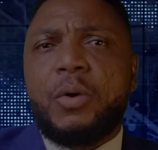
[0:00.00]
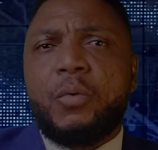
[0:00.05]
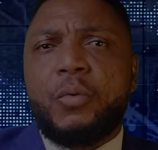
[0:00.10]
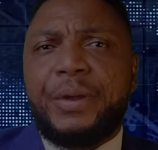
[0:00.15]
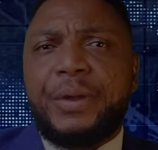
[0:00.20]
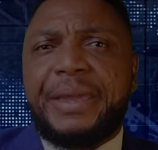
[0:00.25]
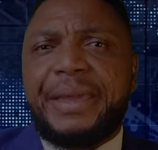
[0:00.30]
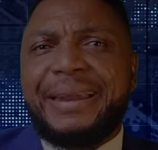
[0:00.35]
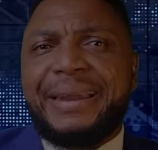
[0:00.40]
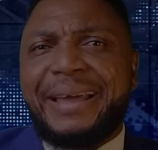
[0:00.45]

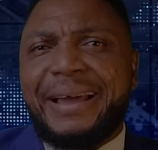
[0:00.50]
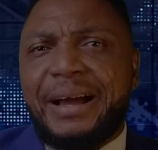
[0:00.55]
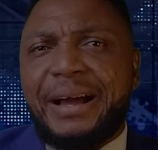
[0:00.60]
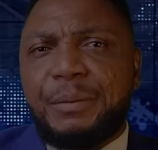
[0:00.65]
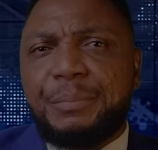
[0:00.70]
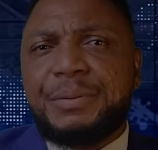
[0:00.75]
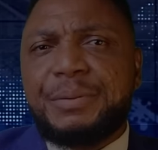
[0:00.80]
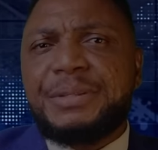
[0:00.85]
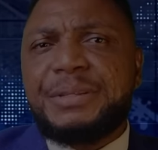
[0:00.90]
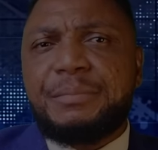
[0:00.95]
we can
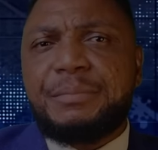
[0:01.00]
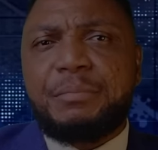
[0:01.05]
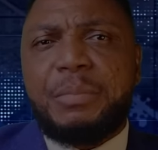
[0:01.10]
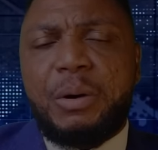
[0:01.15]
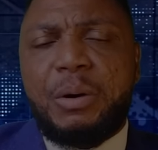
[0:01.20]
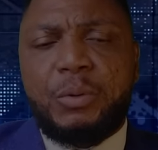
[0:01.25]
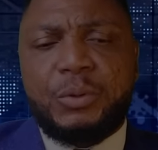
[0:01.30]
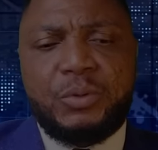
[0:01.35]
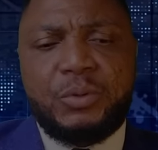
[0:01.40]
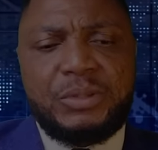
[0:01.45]
help
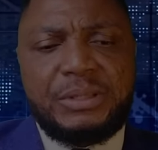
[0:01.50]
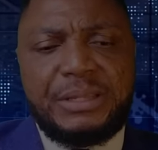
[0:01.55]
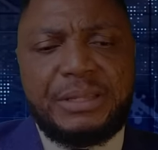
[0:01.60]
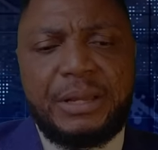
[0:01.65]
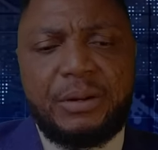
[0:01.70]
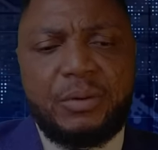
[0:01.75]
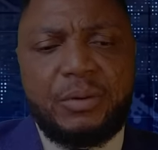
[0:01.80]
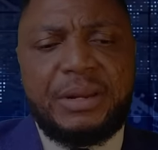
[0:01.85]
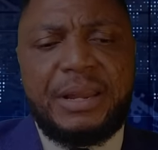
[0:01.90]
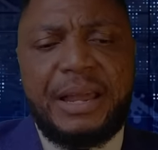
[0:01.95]
Zimbabwe to
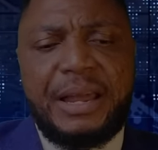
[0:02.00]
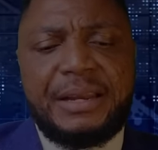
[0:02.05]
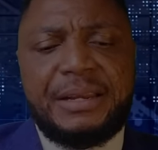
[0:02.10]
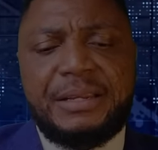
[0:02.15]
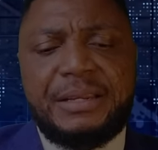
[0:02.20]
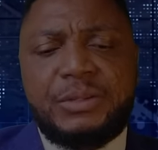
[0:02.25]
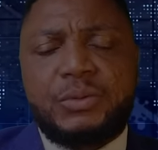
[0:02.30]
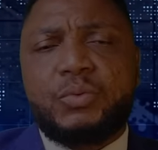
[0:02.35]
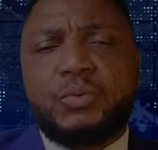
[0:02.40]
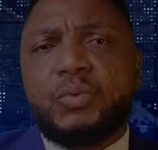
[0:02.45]
stand on their
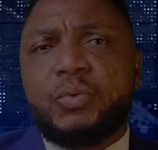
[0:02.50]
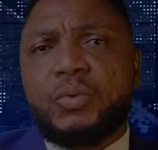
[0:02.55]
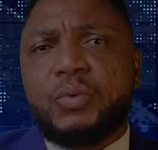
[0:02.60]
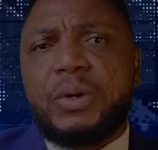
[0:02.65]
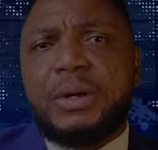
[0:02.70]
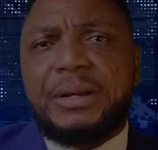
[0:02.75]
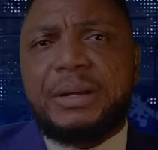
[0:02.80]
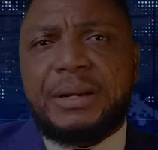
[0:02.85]
knees, to